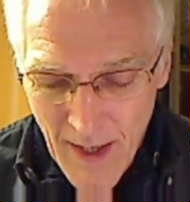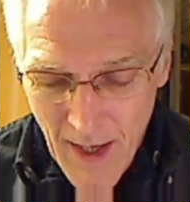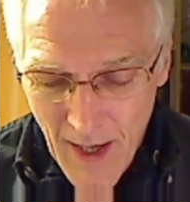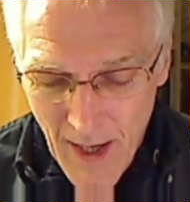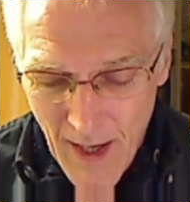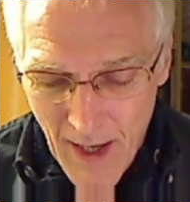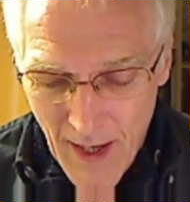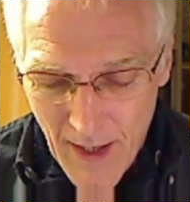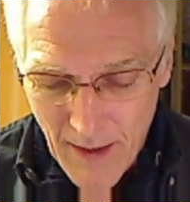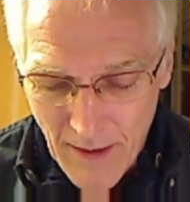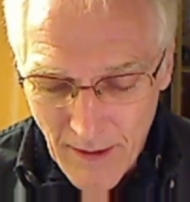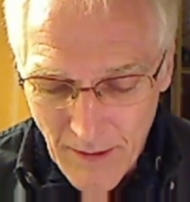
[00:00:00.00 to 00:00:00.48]

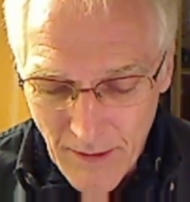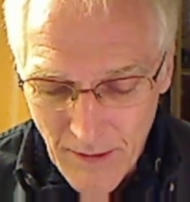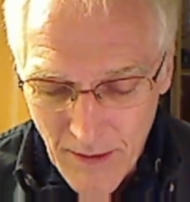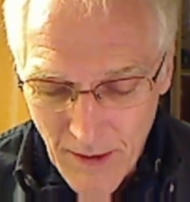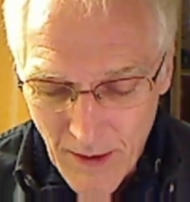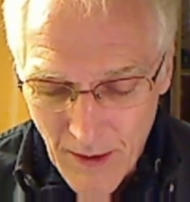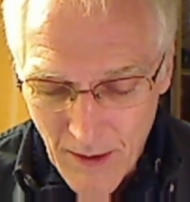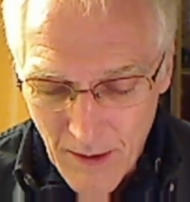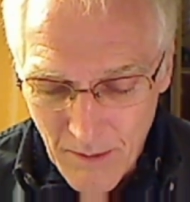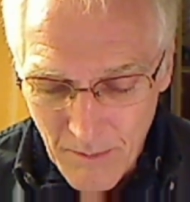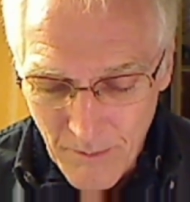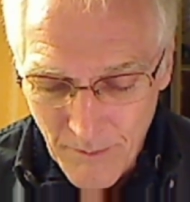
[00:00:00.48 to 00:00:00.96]
and
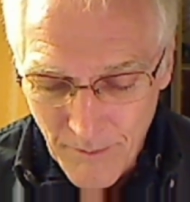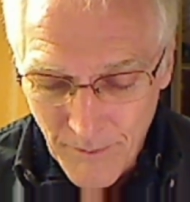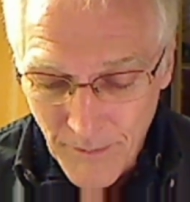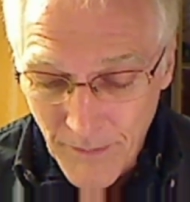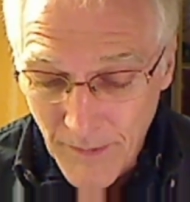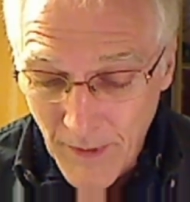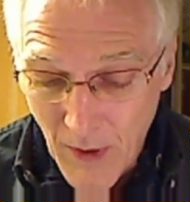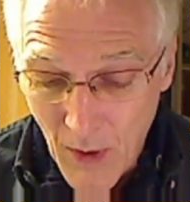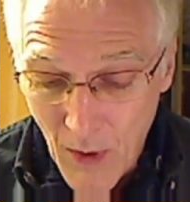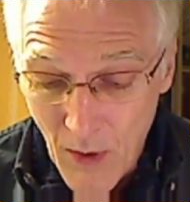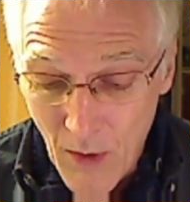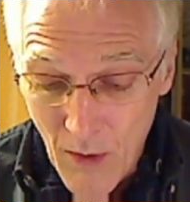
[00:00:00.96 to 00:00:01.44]
um,
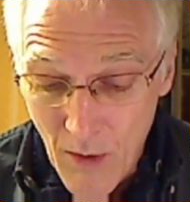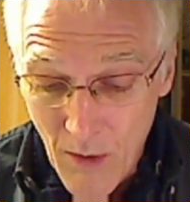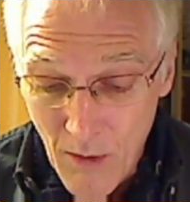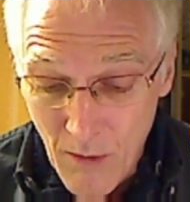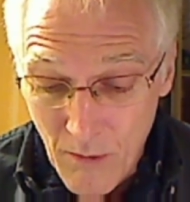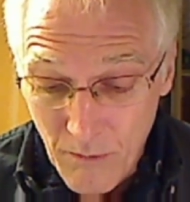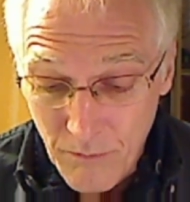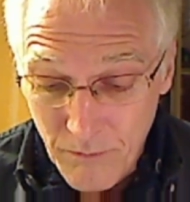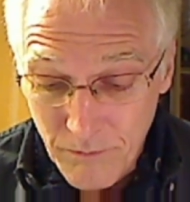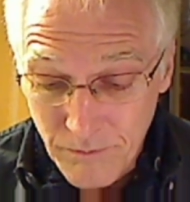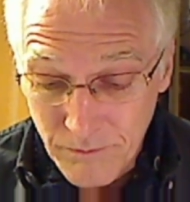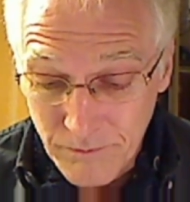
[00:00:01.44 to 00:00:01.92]

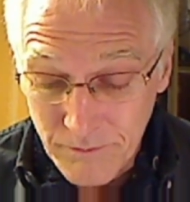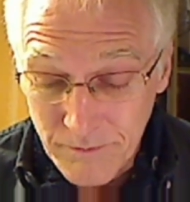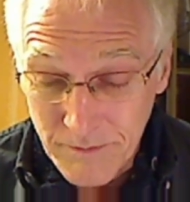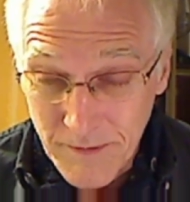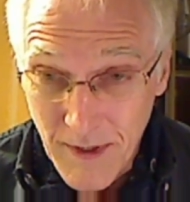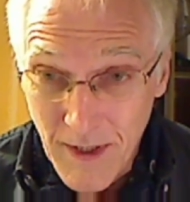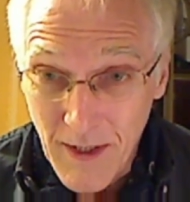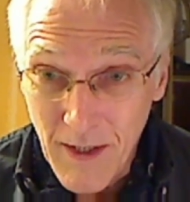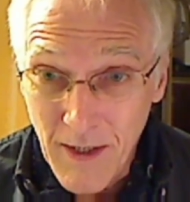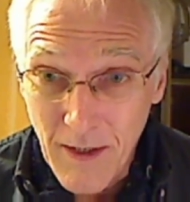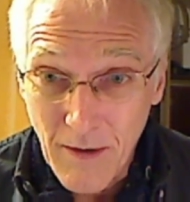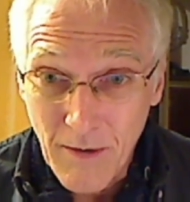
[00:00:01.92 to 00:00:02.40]
of
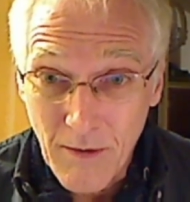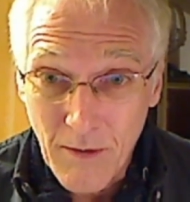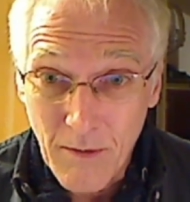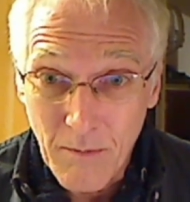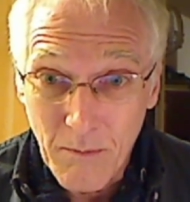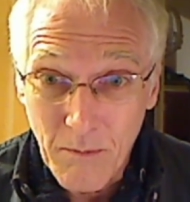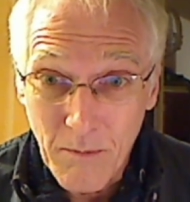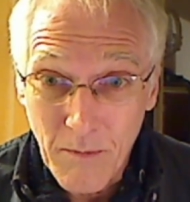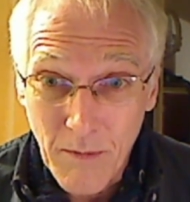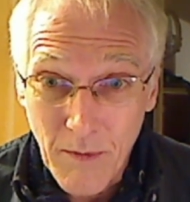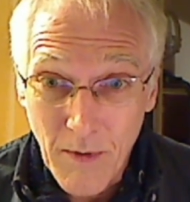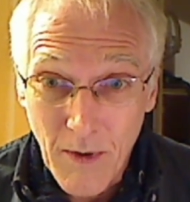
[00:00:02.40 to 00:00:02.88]
telling
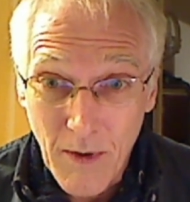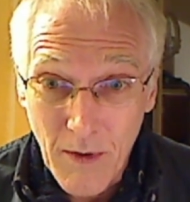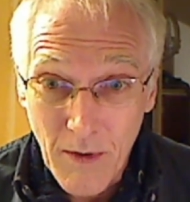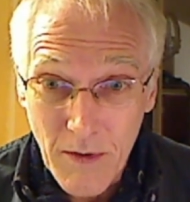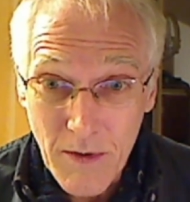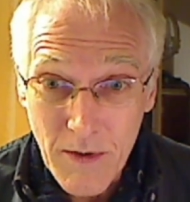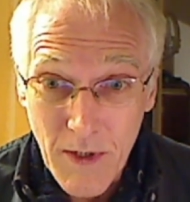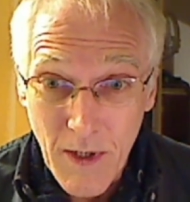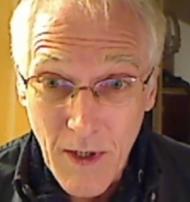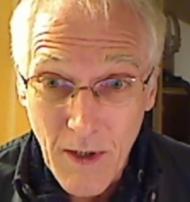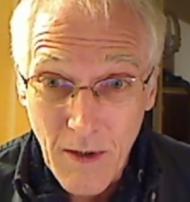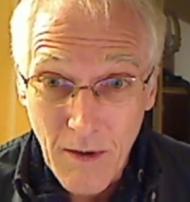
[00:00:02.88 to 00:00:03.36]
them
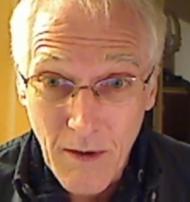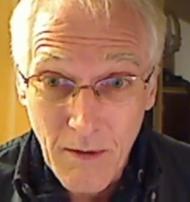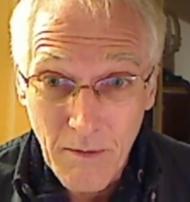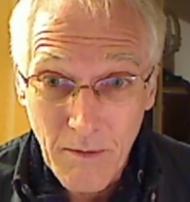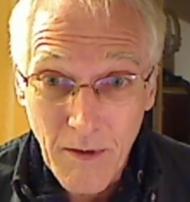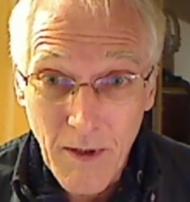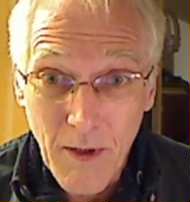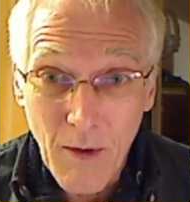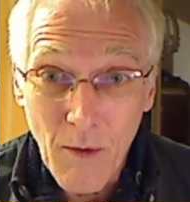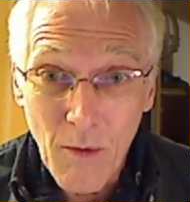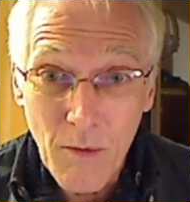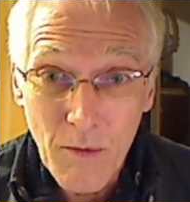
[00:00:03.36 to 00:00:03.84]
that uh,
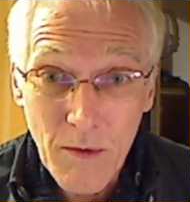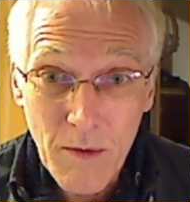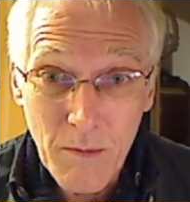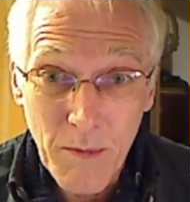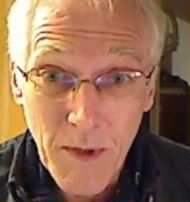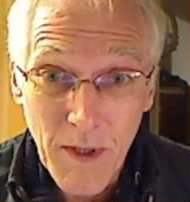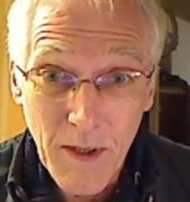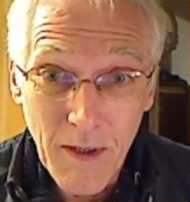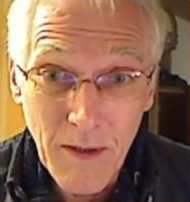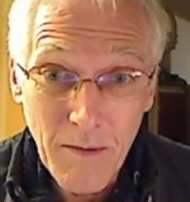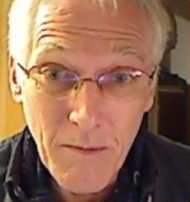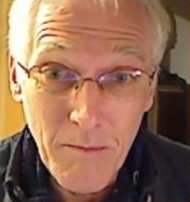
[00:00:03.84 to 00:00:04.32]
they ought to
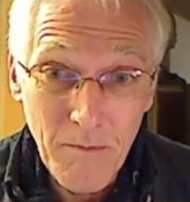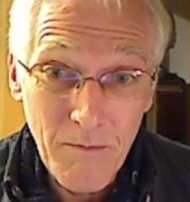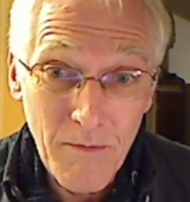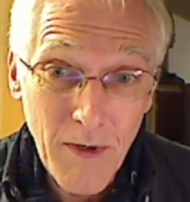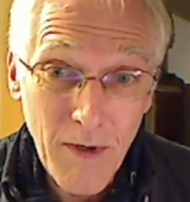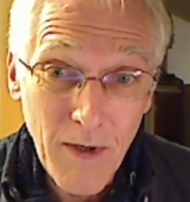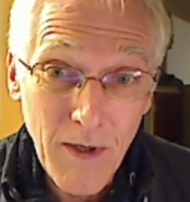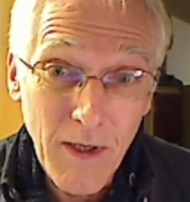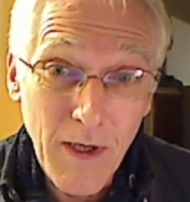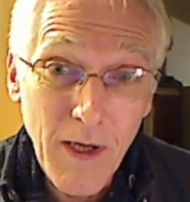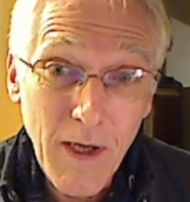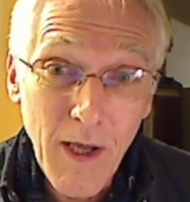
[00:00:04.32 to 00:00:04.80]
be
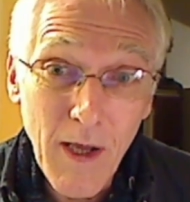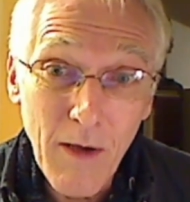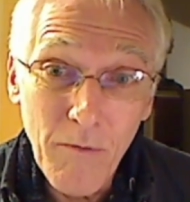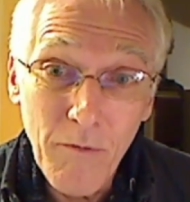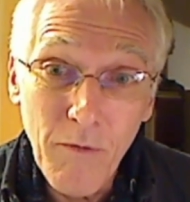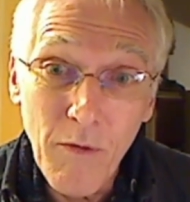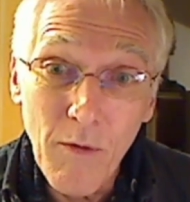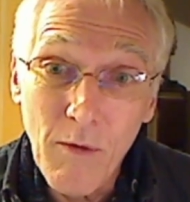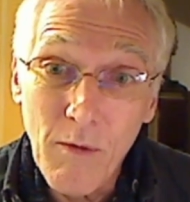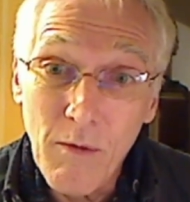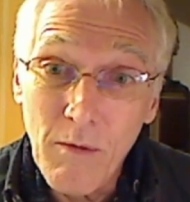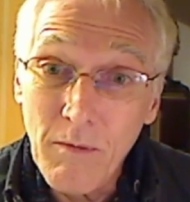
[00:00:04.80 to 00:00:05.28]
very
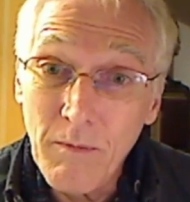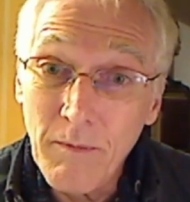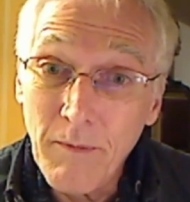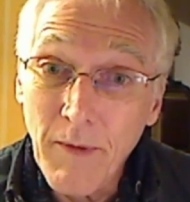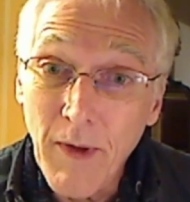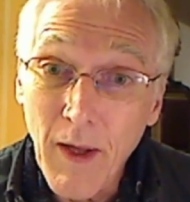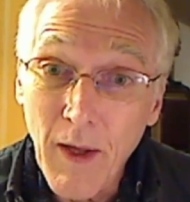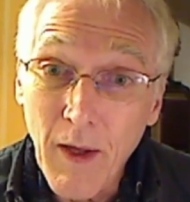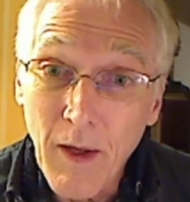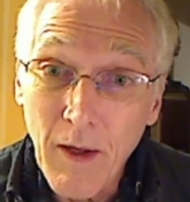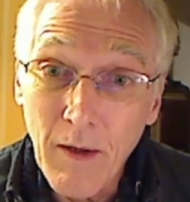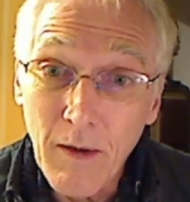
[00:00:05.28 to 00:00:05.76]
careful
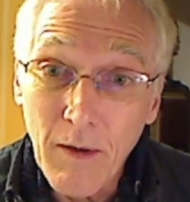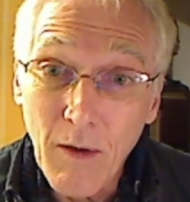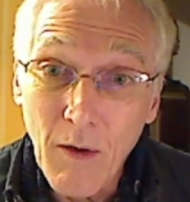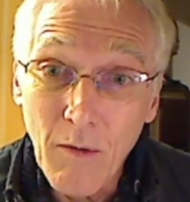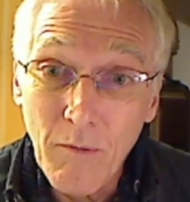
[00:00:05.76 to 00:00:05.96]
uh,